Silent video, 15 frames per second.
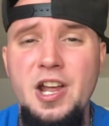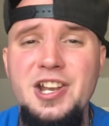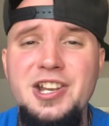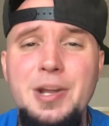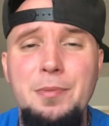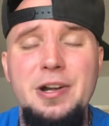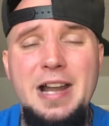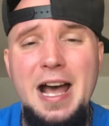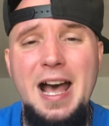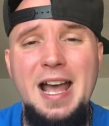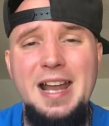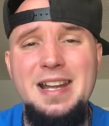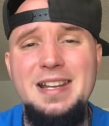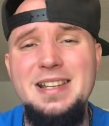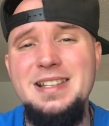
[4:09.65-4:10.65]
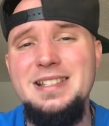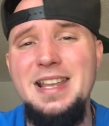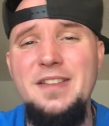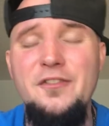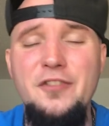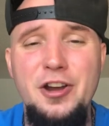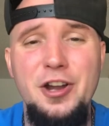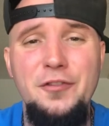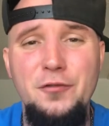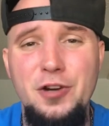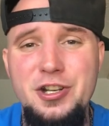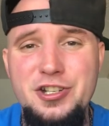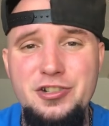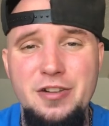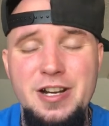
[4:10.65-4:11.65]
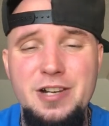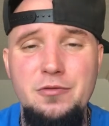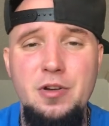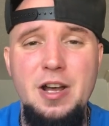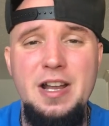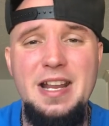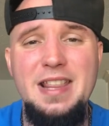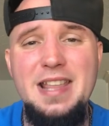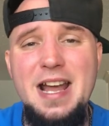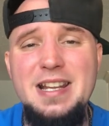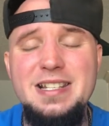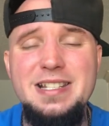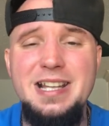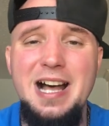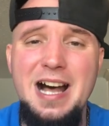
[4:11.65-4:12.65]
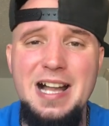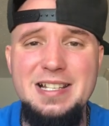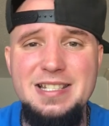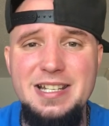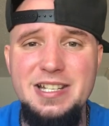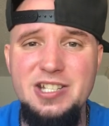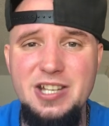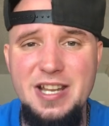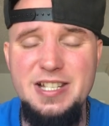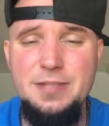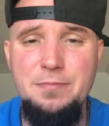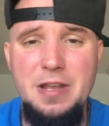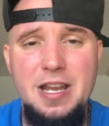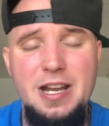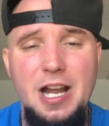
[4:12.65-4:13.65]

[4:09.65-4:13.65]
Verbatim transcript: Number nine is a very frustrating one, and that is constant chest pain.